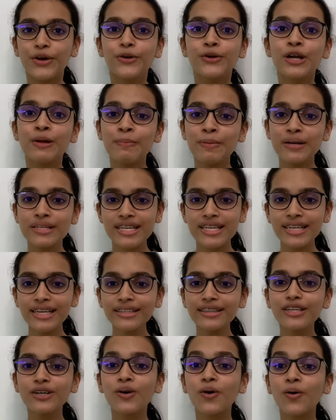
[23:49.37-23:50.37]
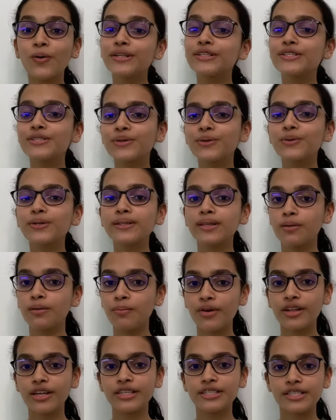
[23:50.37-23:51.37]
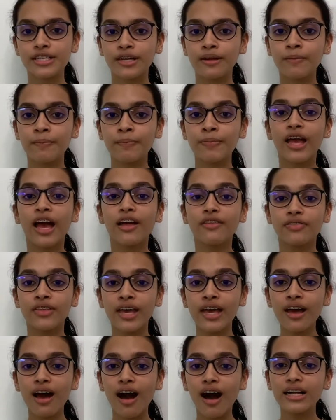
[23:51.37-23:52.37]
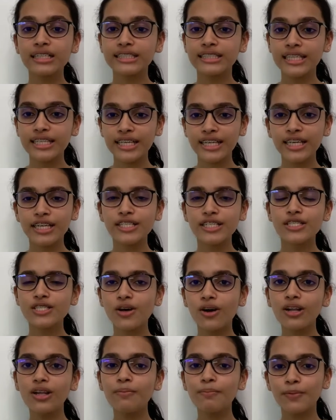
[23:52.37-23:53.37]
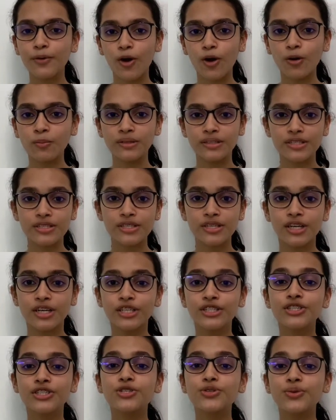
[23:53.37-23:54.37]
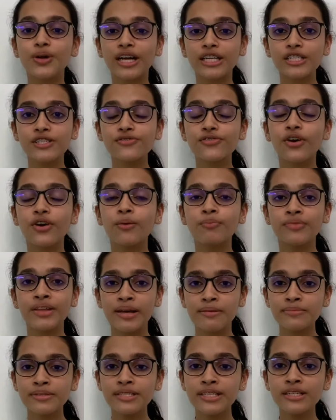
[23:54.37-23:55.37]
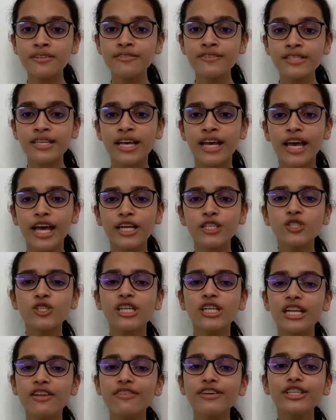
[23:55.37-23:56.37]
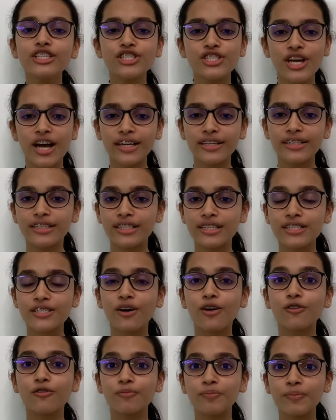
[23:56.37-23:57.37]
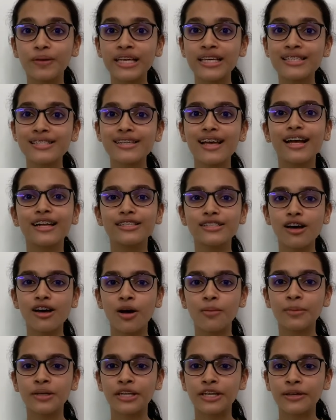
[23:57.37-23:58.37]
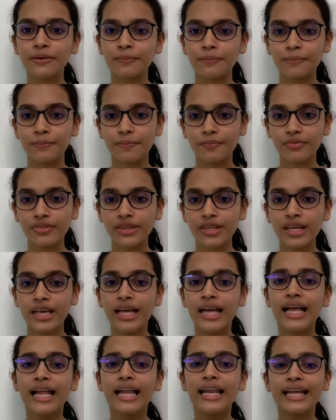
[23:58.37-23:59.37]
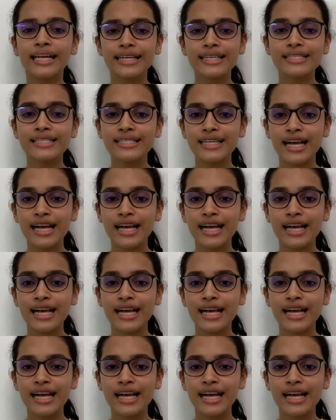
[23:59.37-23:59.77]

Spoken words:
Representing the whole school community, they are taking a solemn promise to transform themselves into living channels of peace and harmony. Let us